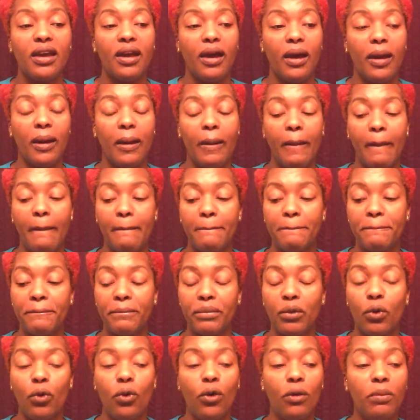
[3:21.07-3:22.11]

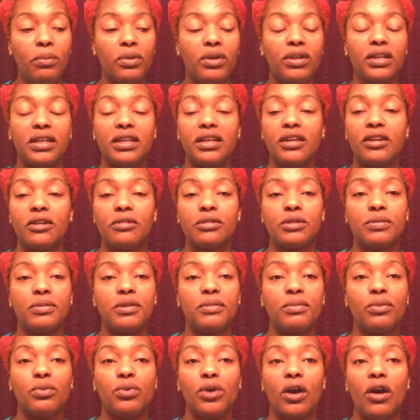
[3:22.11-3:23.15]
Oil pulling helps
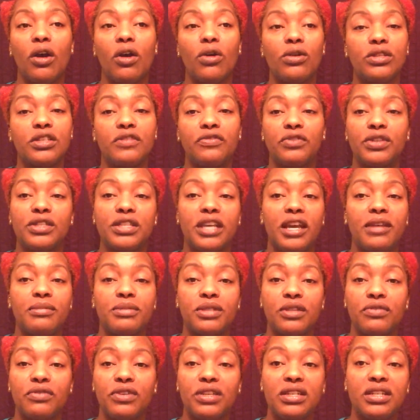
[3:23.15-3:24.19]
people with all different types
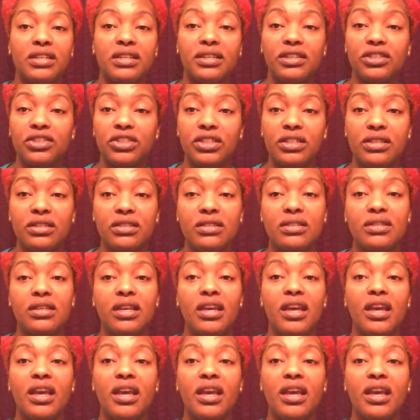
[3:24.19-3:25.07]
of conditions.